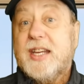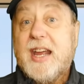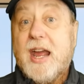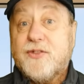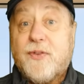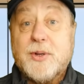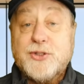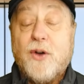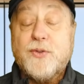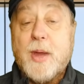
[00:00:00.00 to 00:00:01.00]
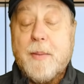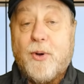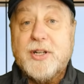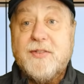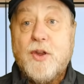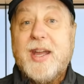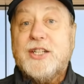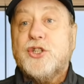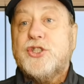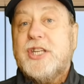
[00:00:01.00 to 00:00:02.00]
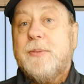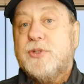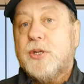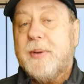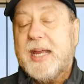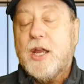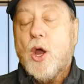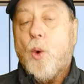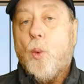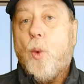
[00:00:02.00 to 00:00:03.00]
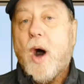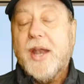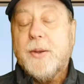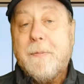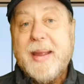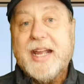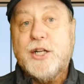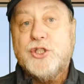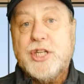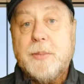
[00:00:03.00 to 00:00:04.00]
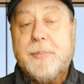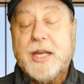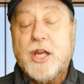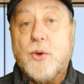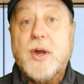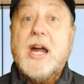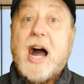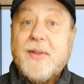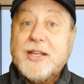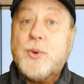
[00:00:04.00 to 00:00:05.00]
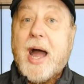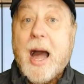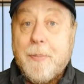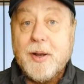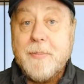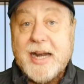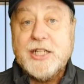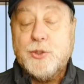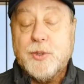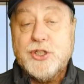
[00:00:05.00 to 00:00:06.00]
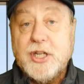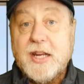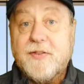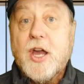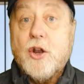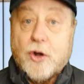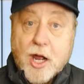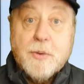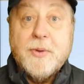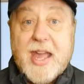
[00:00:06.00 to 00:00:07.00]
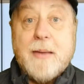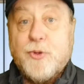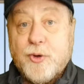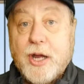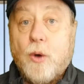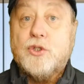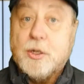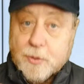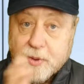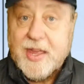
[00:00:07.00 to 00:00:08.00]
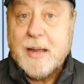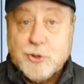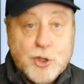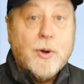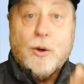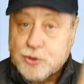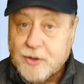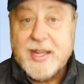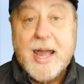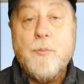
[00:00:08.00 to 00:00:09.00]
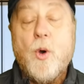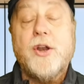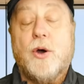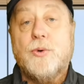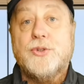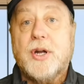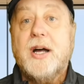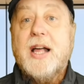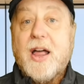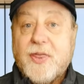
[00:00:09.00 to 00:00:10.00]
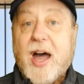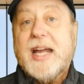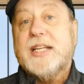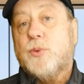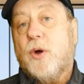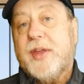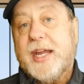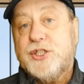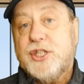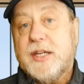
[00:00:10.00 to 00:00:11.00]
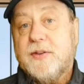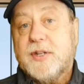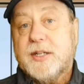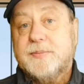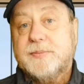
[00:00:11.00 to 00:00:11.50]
it, from a software point of view, it just seems to be one big GPU. And that's what Apple managed to achieve, not only with the M3 Ultra, but with the M2 Ultra and the M1 Ultra. That is what they achieved.